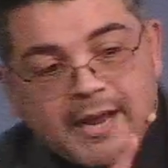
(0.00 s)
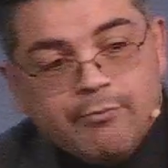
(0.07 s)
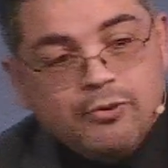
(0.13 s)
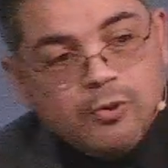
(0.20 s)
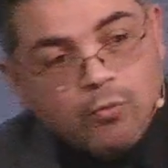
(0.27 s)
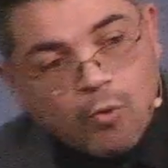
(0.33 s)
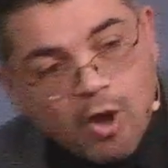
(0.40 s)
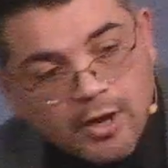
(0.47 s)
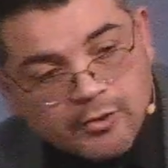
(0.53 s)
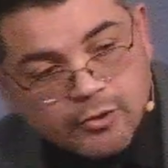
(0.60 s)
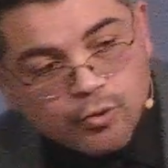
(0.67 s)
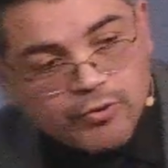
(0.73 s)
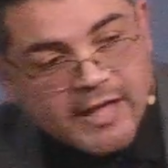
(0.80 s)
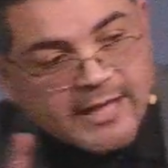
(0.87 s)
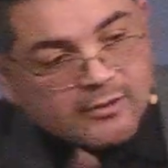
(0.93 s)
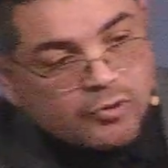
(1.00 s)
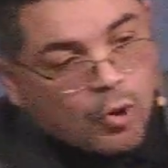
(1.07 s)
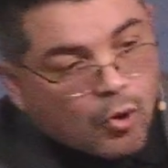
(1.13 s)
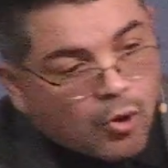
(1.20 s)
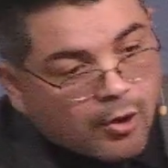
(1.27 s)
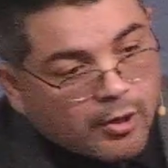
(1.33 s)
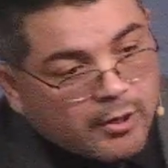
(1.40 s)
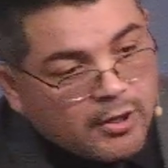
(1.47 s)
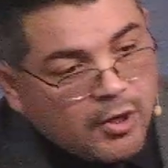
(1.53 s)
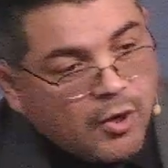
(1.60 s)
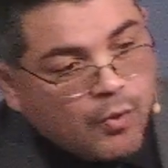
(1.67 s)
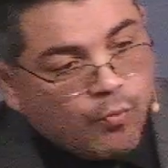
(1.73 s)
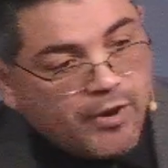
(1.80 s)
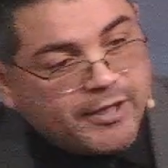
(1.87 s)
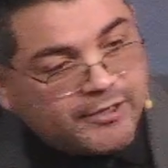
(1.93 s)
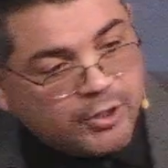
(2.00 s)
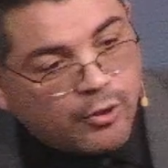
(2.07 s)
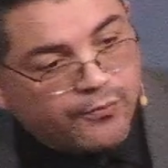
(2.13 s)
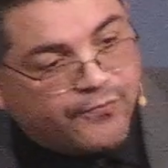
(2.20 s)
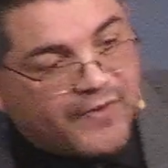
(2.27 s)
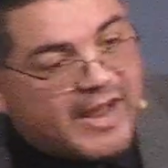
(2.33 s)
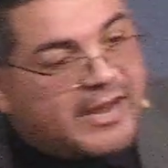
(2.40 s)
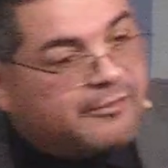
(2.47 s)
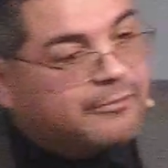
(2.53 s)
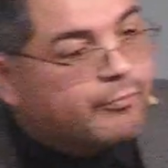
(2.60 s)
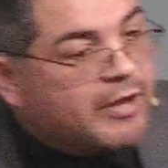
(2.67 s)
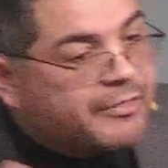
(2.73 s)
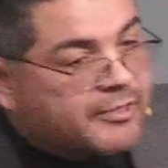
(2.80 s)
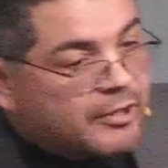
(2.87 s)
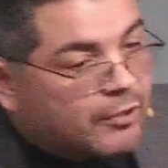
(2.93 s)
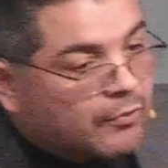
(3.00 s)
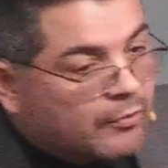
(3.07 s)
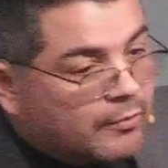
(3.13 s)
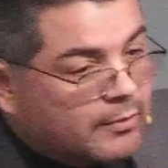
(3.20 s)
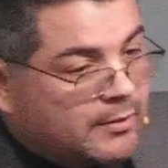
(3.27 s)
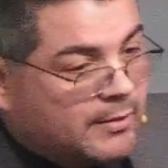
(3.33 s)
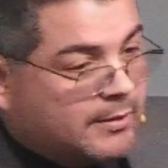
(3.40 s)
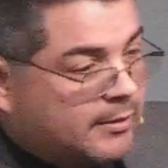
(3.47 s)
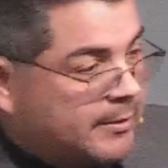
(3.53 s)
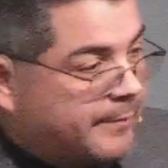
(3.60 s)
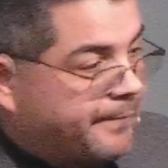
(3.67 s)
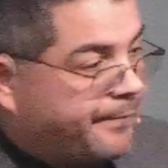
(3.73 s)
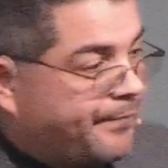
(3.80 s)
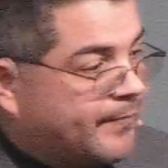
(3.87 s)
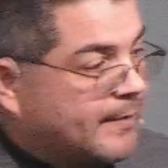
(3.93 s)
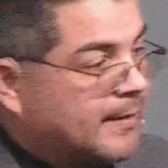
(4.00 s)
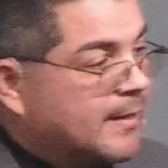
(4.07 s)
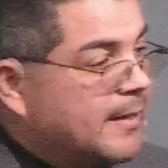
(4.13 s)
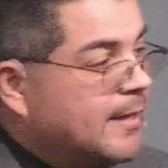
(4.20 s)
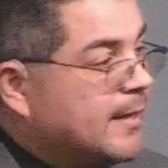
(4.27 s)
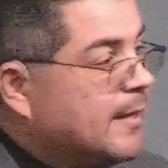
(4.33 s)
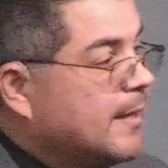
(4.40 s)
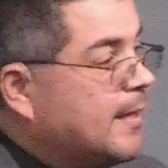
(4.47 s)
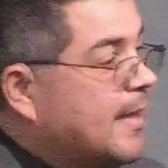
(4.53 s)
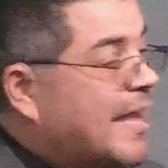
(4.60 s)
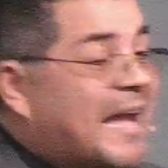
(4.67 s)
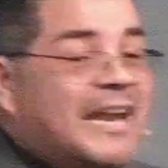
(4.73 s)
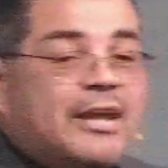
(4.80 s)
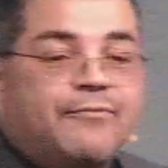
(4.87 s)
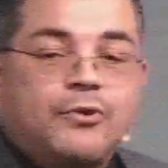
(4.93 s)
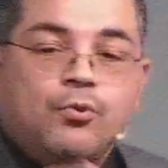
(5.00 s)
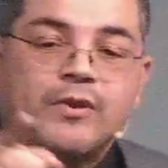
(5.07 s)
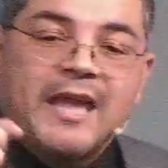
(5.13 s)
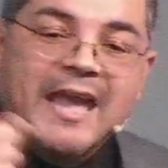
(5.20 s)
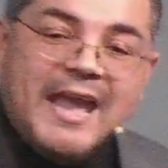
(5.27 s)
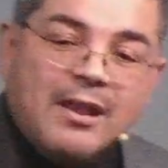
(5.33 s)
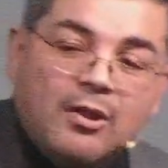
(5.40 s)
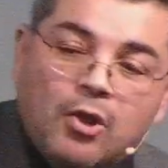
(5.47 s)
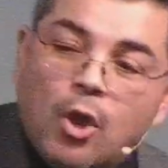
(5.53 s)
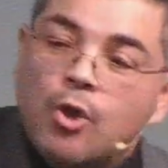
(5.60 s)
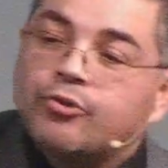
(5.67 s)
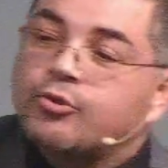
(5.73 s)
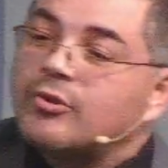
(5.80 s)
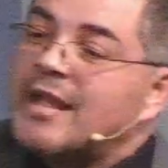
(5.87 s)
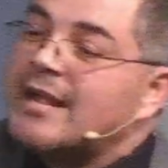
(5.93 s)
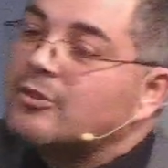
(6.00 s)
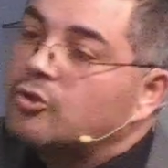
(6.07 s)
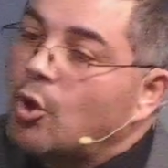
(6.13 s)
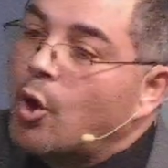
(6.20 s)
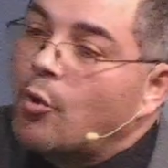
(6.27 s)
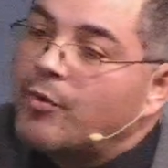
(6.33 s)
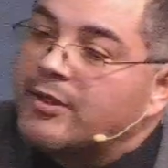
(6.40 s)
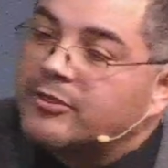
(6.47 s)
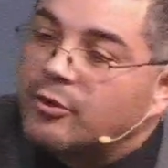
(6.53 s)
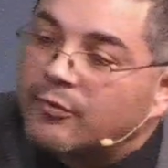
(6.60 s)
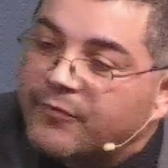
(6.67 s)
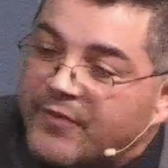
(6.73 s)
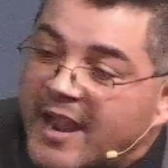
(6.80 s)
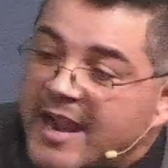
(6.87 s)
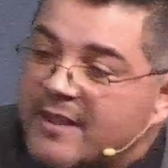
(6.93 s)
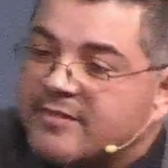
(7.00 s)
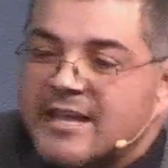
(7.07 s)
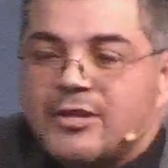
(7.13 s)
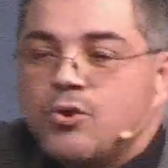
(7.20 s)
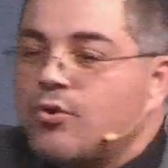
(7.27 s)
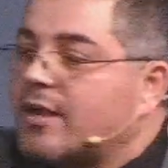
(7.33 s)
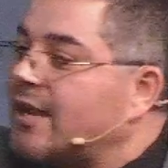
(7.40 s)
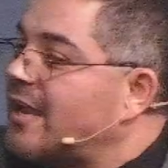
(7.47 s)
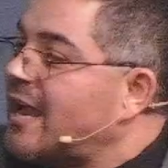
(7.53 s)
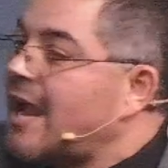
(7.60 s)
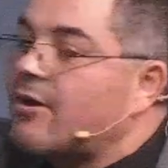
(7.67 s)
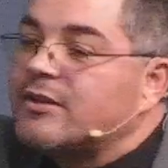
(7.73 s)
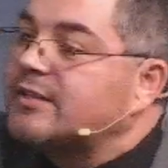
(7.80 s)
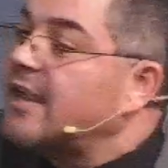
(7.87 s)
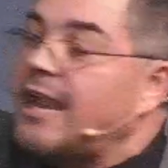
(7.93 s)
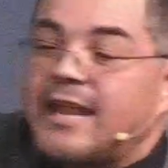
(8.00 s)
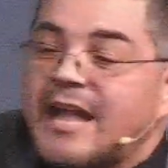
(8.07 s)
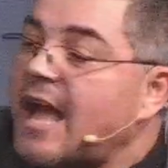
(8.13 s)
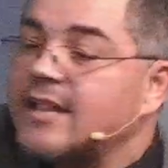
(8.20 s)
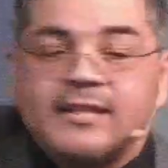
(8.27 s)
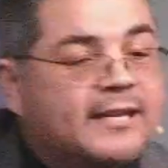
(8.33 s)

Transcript: should be able to walk through that door with your faith with you. Amen. And if you can't go through that door with your faith, then you can guarantee